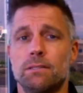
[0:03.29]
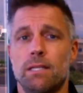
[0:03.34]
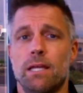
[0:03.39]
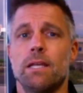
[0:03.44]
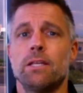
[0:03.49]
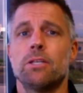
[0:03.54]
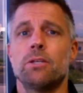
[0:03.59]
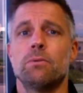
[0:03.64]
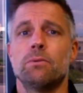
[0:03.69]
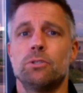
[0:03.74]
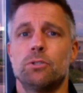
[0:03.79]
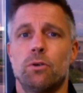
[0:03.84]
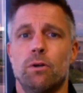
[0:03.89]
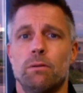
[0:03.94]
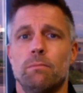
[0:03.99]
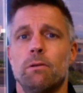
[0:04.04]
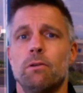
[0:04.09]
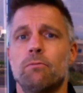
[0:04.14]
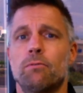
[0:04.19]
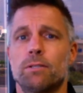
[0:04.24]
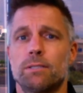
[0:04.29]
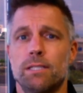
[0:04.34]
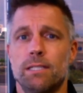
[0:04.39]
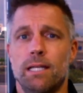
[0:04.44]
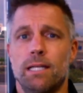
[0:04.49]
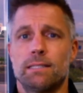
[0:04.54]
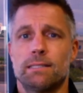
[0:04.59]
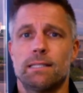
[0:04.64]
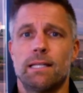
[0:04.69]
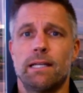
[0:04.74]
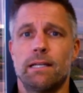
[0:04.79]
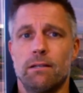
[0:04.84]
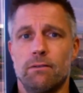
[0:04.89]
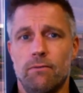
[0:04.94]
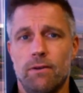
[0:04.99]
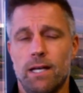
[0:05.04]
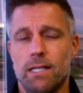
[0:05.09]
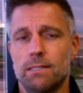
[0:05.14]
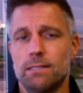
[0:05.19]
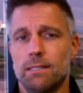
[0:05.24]
Thank you for joining me for today's lightning
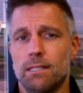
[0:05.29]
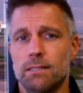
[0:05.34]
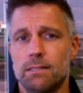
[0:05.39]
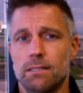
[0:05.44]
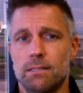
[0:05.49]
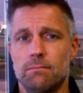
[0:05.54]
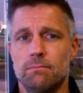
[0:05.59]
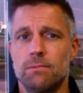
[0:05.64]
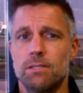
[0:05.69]
fast lesson.